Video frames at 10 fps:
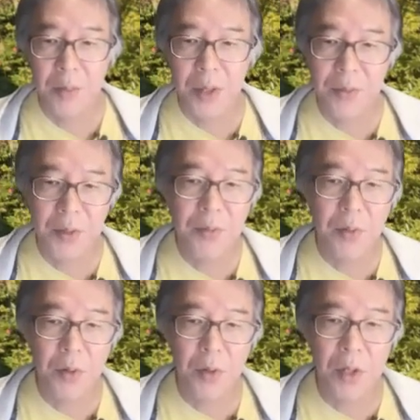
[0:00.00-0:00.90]
But
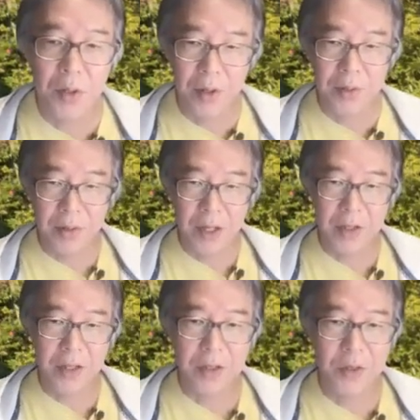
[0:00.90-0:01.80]
before going on,
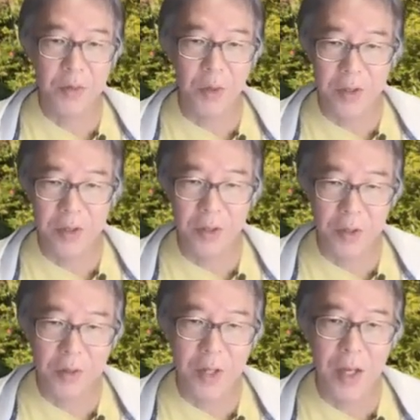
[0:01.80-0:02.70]
I'd like to warn
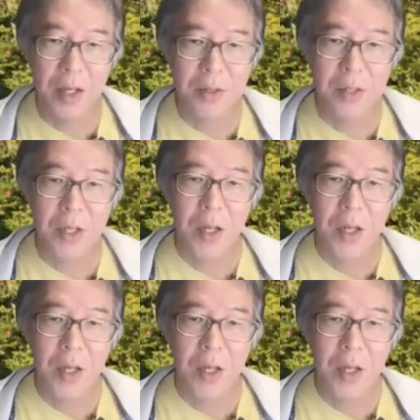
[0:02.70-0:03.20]
you that